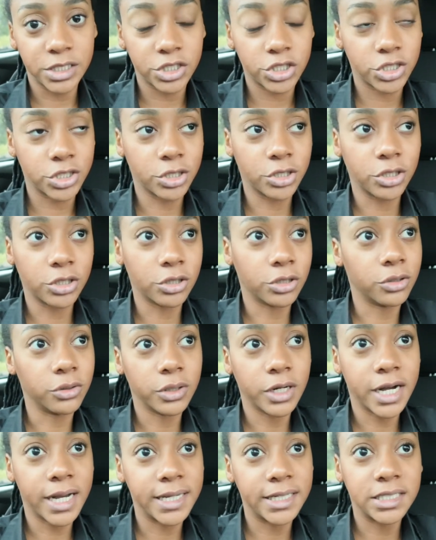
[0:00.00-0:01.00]

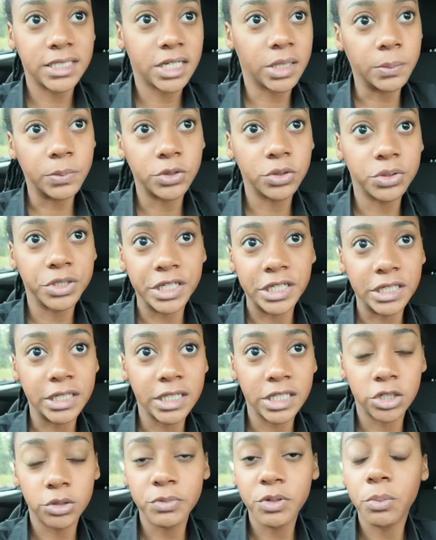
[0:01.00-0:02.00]
So I ended up doing
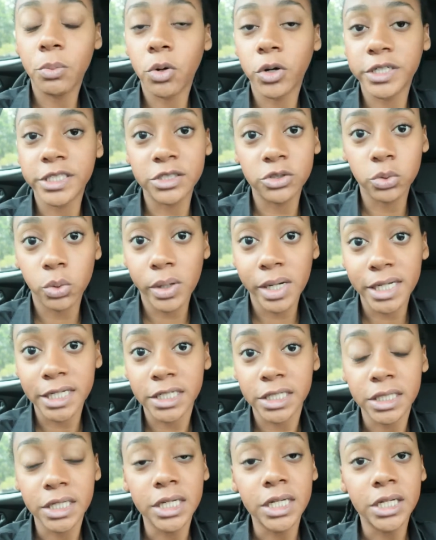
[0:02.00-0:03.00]
a little bit more than
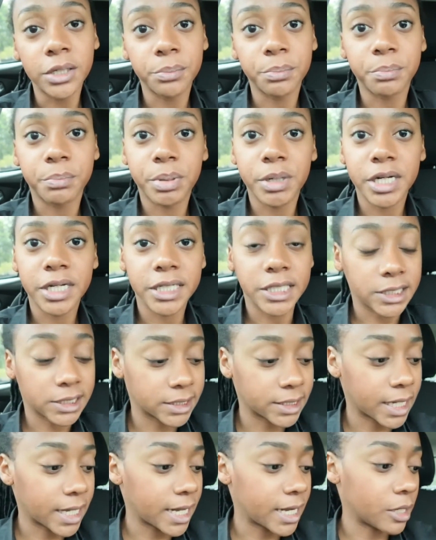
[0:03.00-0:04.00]
20
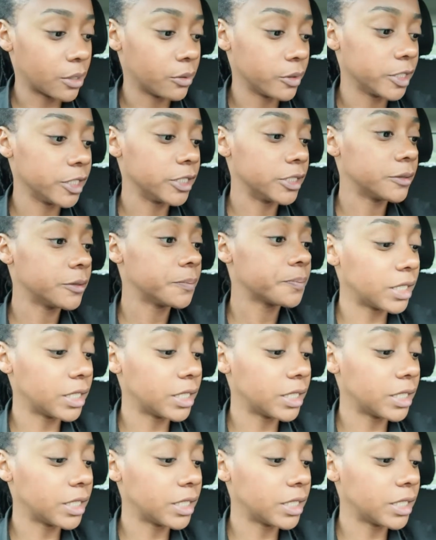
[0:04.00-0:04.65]
bucks hour.